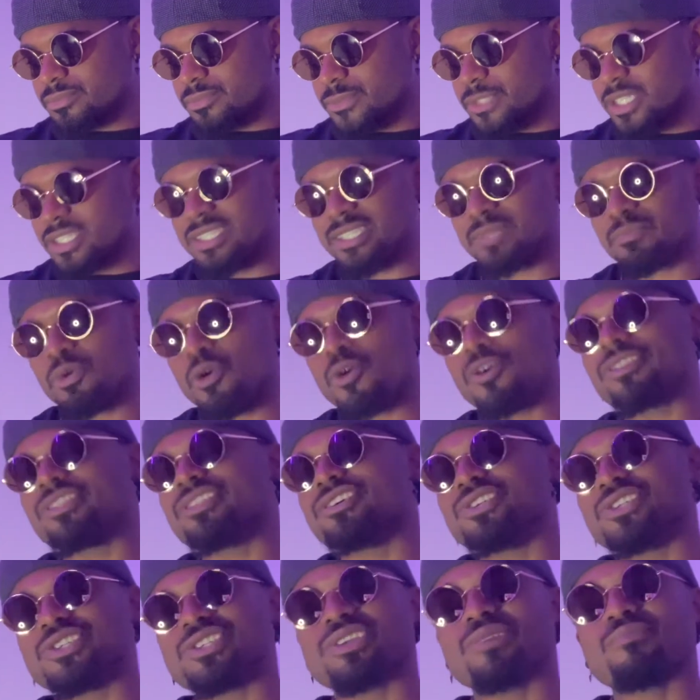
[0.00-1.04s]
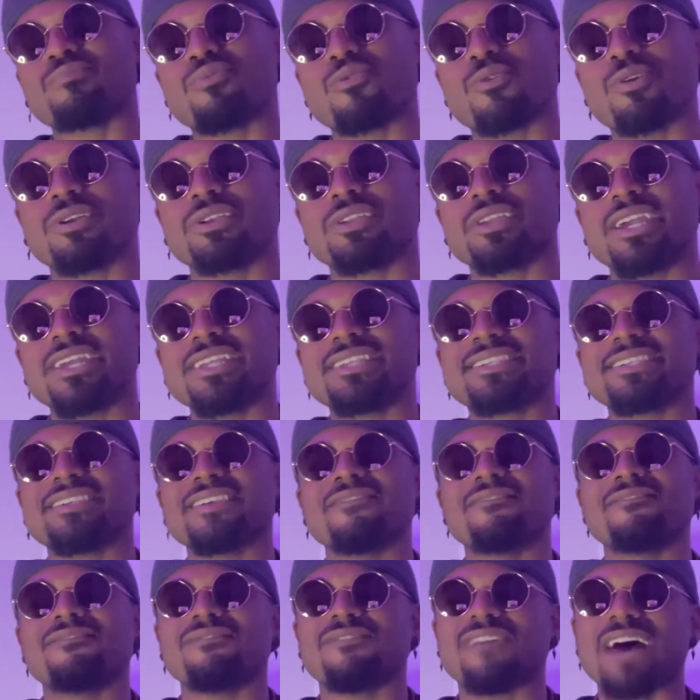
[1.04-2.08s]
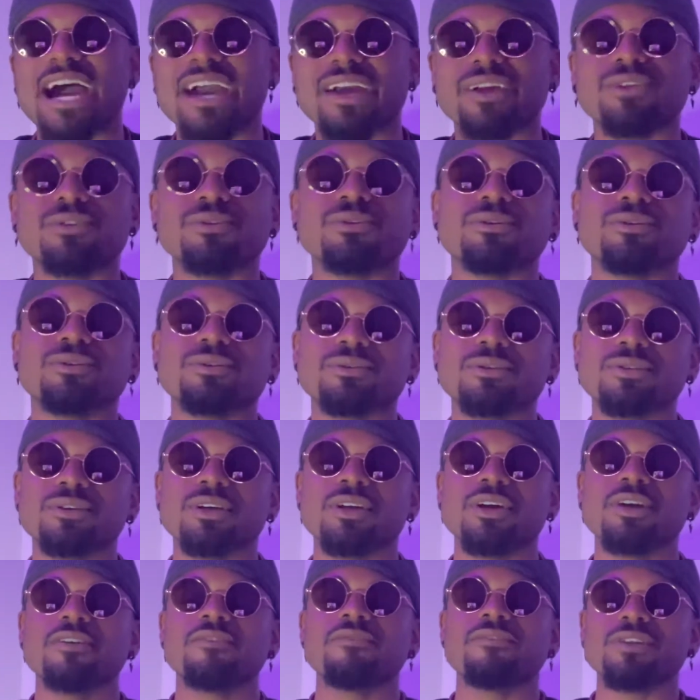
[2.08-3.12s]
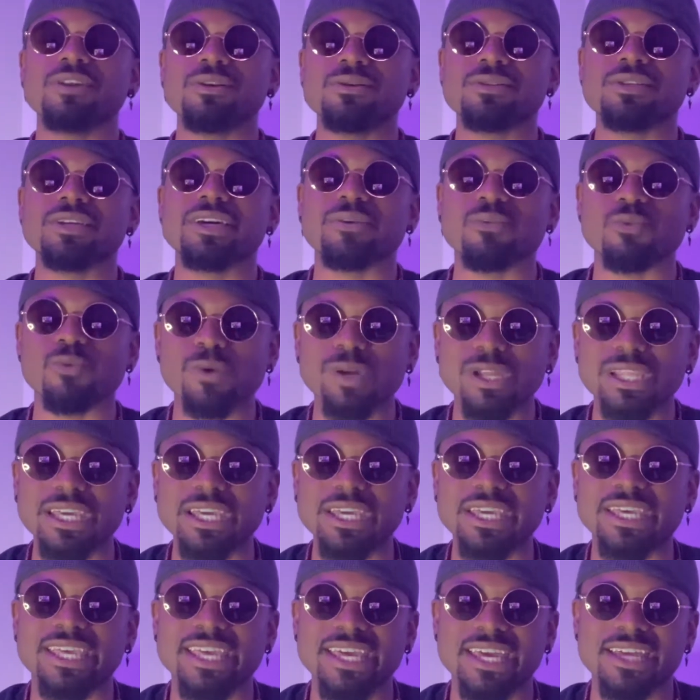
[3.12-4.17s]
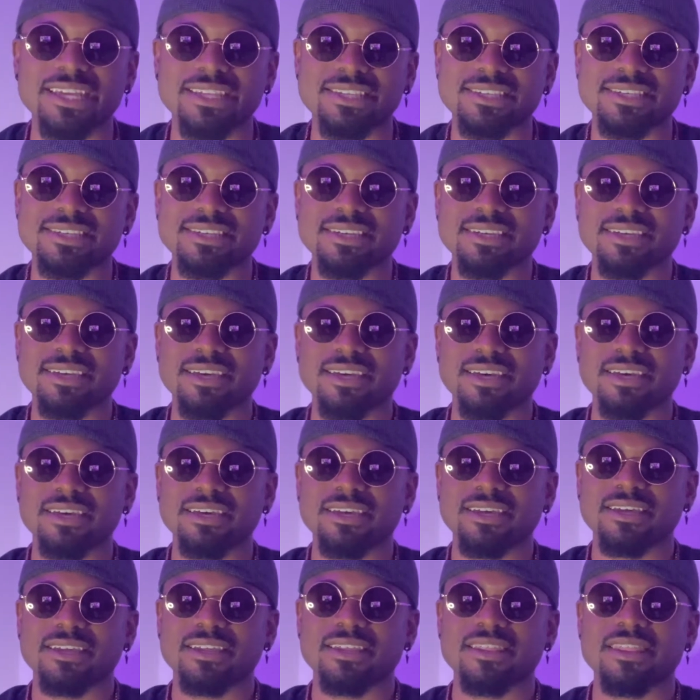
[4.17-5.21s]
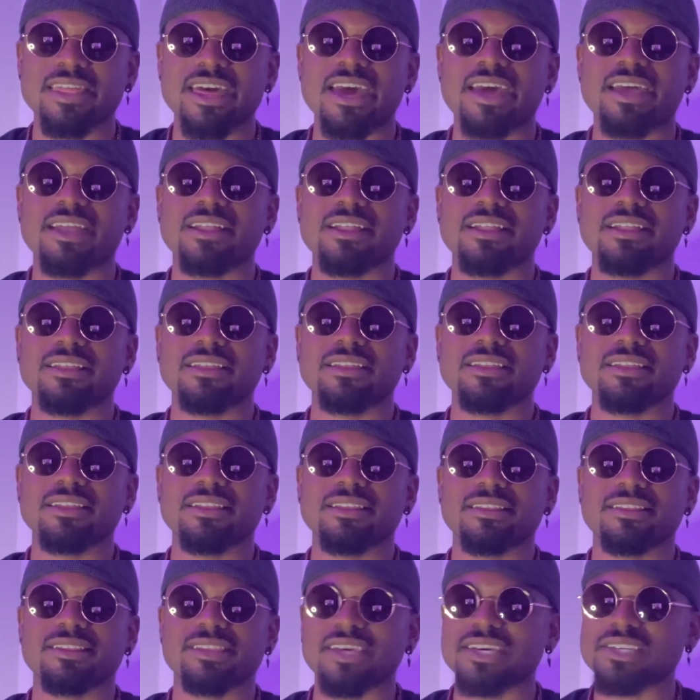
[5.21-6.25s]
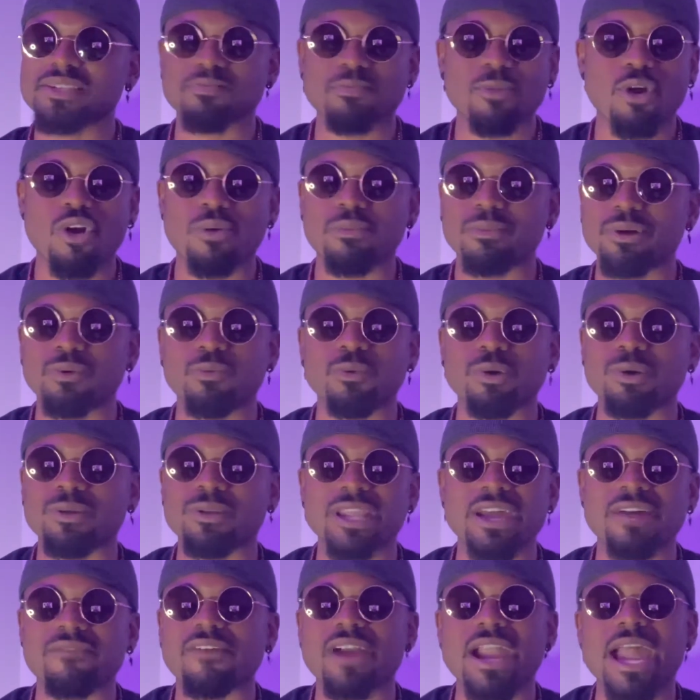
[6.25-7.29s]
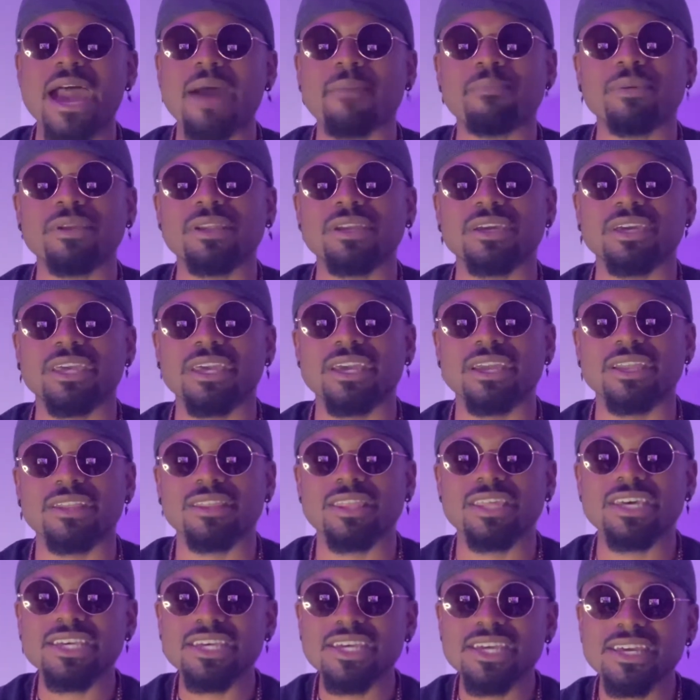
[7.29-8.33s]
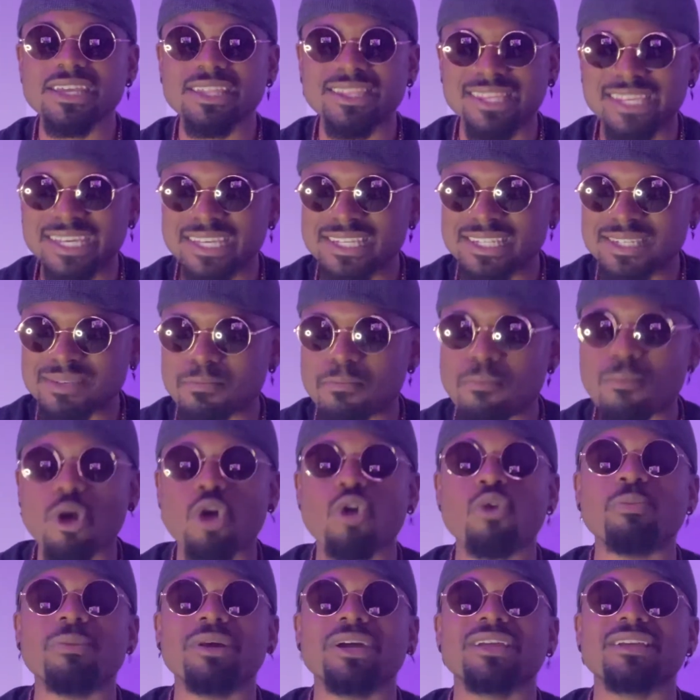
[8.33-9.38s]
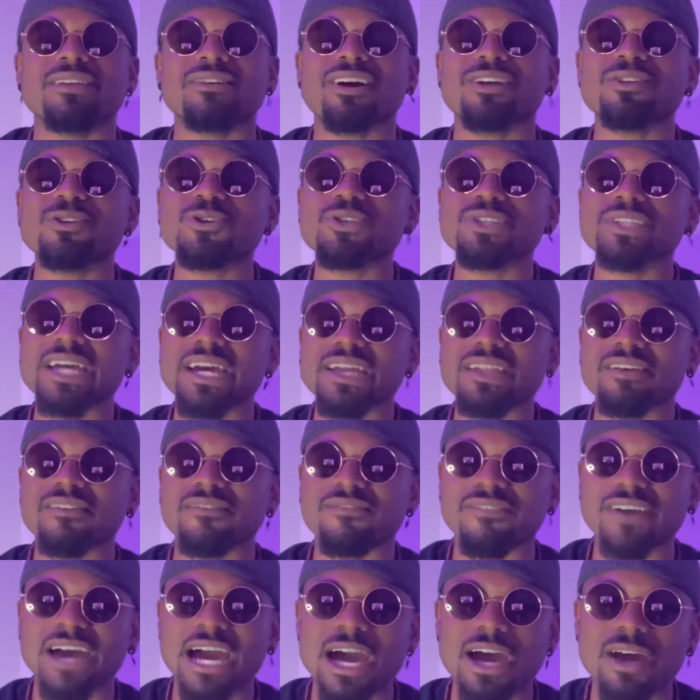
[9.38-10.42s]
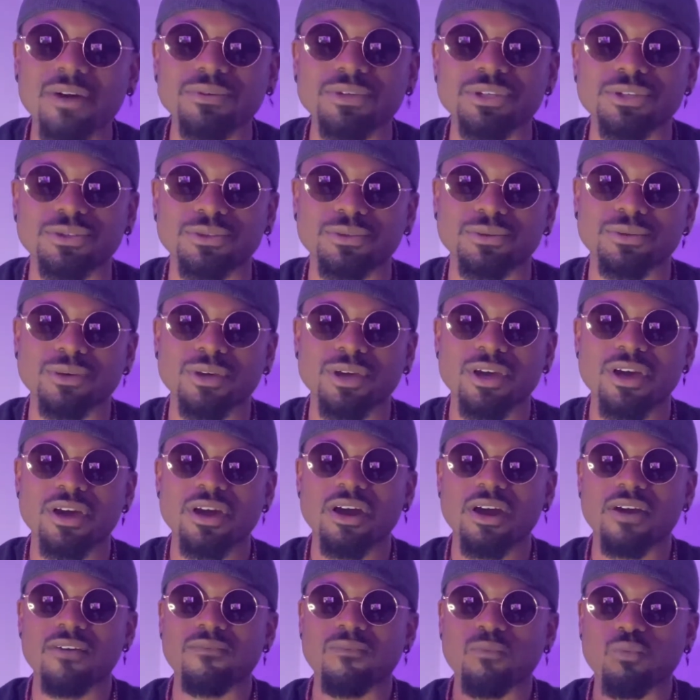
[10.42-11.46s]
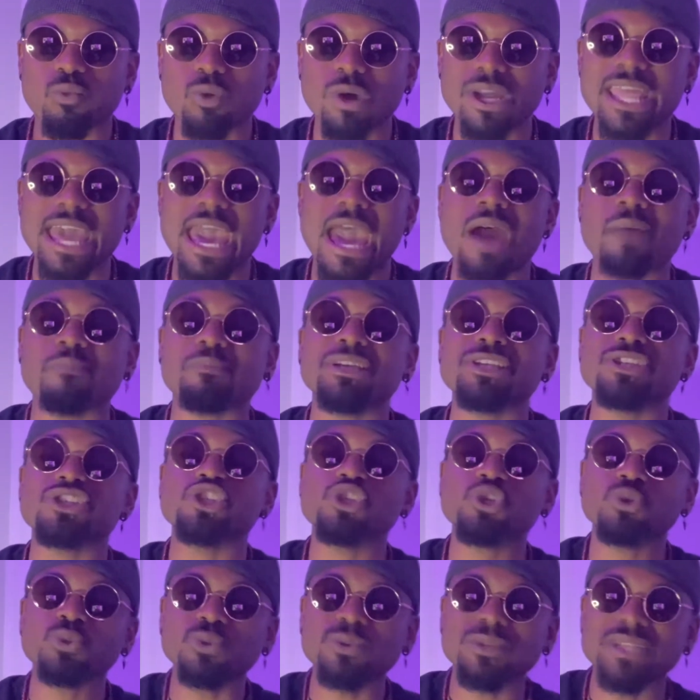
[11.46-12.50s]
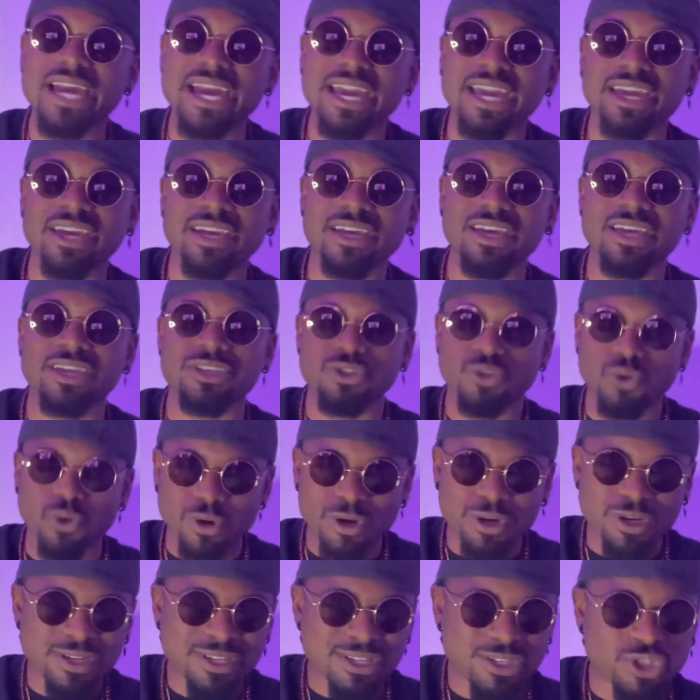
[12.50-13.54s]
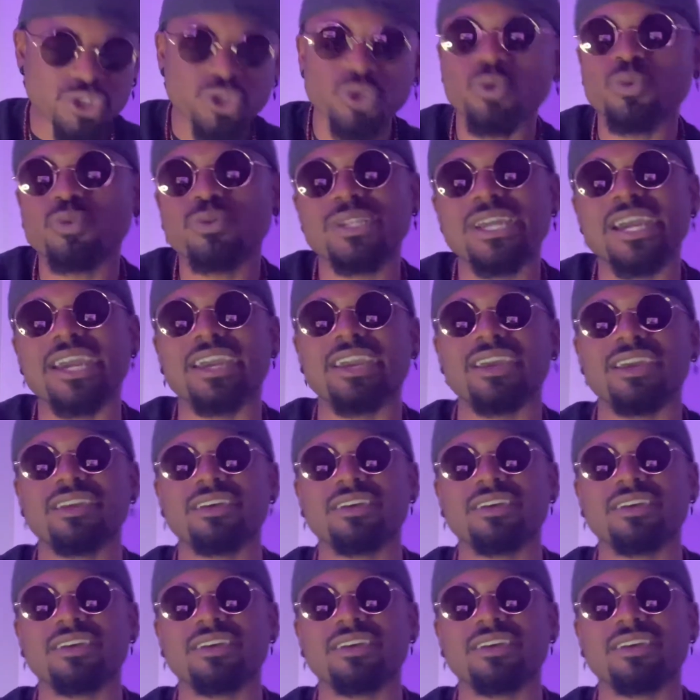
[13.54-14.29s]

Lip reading: It's more than just important. It's vital for you to really get that this moment will never happen again. This moment, understand the value of what happened today, in your today,